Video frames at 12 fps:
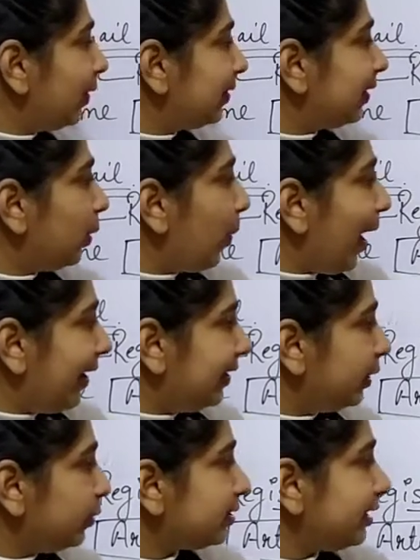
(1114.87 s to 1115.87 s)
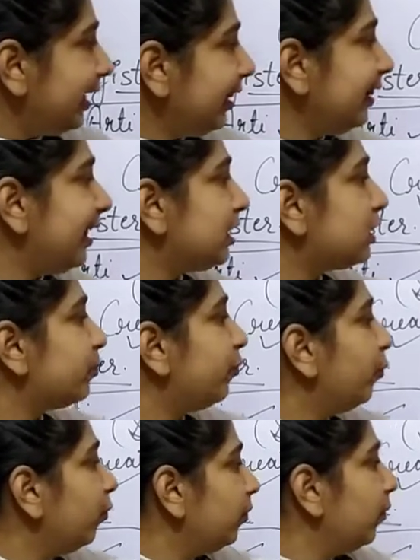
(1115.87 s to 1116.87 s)
all the values in this
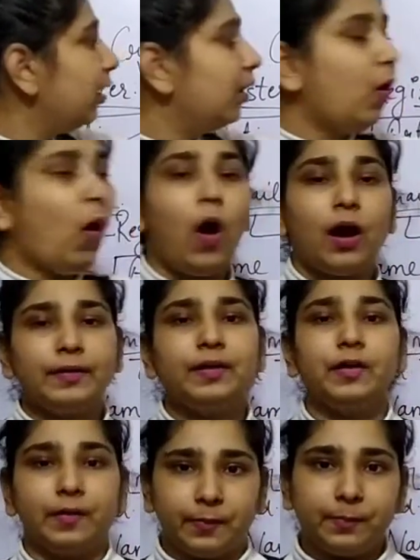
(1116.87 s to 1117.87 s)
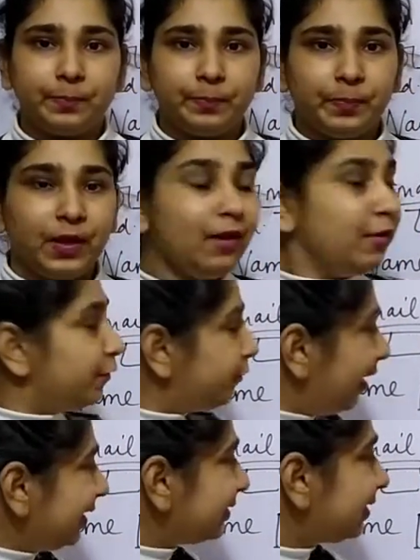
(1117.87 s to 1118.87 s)
order.
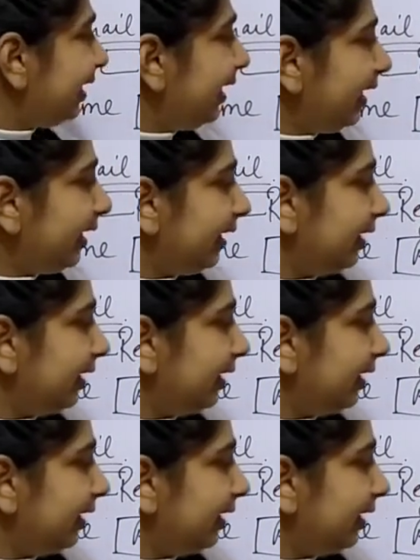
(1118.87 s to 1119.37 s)
Firstly,